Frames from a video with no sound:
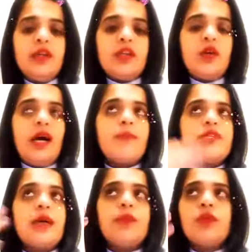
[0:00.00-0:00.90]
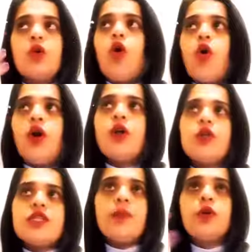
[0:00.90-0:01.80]
you know, I'm some god or
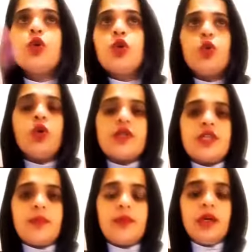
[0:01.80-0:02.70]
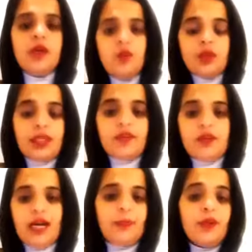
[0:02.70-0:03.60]
some guru or some
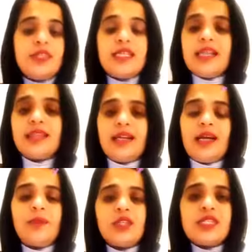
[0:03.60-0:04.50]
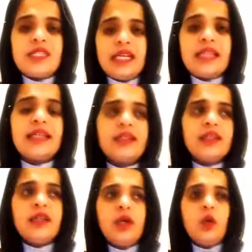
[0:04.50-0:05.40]
whatever. I'm not saying that. I'm just saying
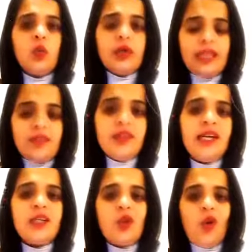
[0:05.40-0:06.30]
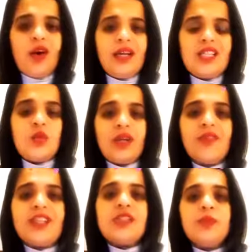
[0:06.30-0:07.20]
that whatever I talk is what
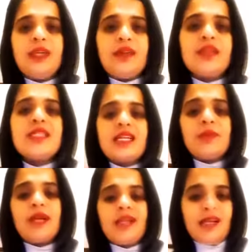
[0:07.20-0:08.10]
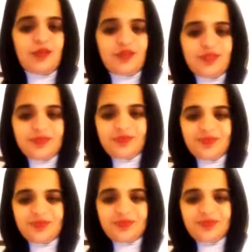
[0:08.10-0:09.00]
I've experienced in my life
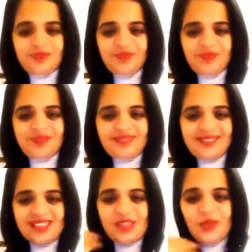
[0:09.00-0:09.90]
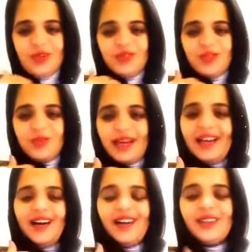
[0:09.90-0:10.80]
joy from my
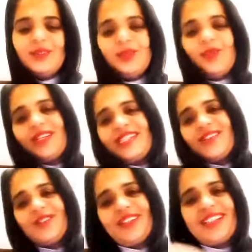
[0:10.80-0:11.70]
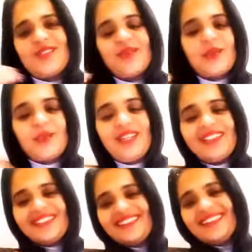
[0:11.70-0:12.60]
heart to yours. Oh, that's so sweet.